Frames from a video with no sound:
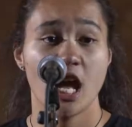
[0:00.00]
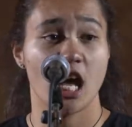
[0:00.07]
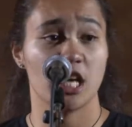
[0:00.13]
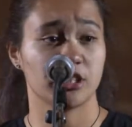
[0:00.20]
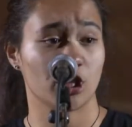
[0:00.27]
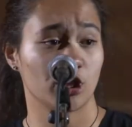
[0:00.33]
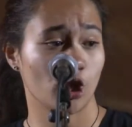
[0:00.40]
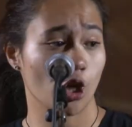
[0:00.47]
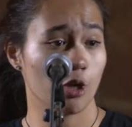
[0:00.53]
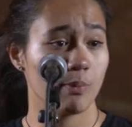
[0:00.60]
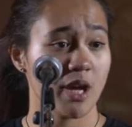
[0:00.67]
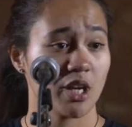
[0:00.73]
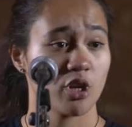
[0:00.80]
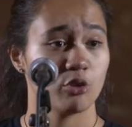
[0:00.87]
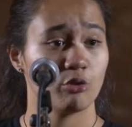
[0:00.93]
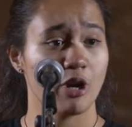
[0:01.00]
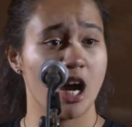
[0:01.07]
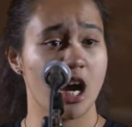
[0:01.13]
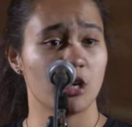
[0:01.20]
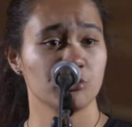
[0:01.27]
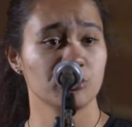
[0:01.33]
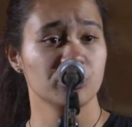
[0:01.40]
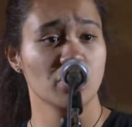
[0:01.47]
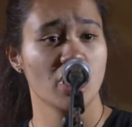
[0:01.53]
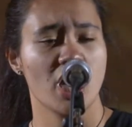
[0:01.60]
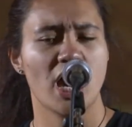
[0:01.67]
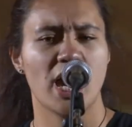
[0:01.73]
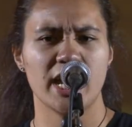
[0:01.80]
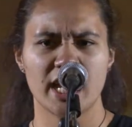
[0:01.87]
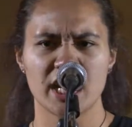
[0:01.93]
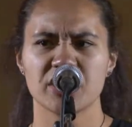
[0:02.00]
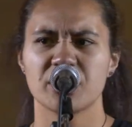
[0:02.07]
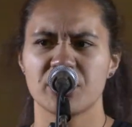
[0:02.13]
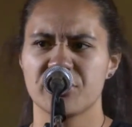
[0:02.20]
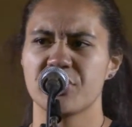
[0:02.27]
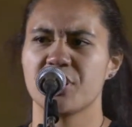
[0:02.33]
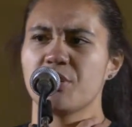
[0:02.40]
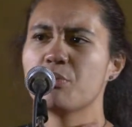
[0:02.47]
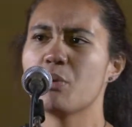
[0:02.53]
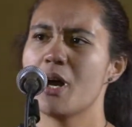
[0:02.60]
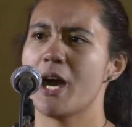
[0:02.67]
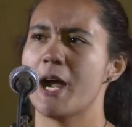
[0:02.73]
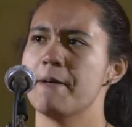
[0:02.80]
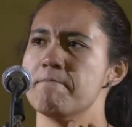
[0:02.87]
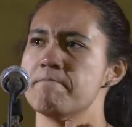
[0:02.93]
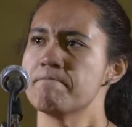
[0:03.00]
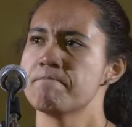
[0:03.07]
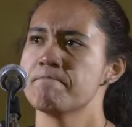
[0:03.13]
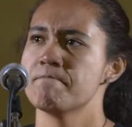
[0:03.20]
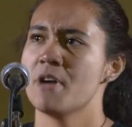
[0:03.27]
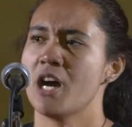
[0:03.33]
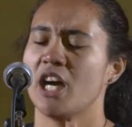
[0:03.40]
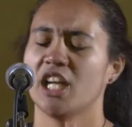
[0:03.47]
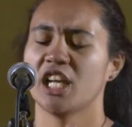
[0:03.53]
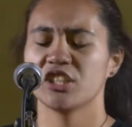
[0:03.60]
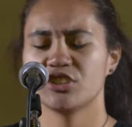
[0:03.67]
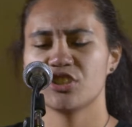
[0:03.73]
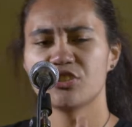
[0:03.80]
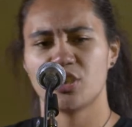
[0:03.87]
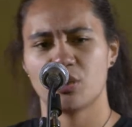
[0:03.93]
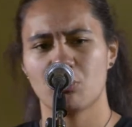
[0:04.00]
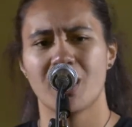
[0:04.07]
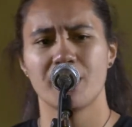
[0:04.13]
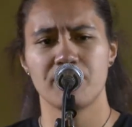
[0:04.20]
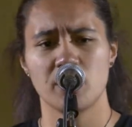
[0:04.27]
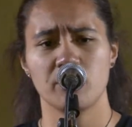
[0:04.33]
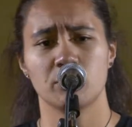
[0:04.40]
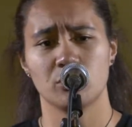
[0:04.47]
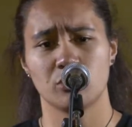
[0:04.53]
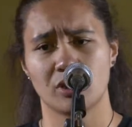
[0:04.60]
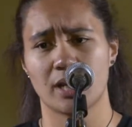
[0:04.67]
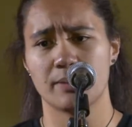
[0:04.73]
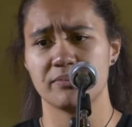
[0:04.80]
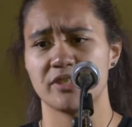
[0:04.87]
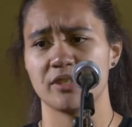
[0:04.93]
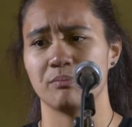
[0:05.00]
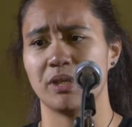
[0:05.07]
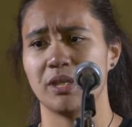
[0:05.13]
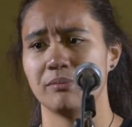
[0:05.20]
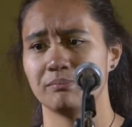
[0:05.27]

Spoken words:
As I go back around, I actually see why. I actually see why people look up to me.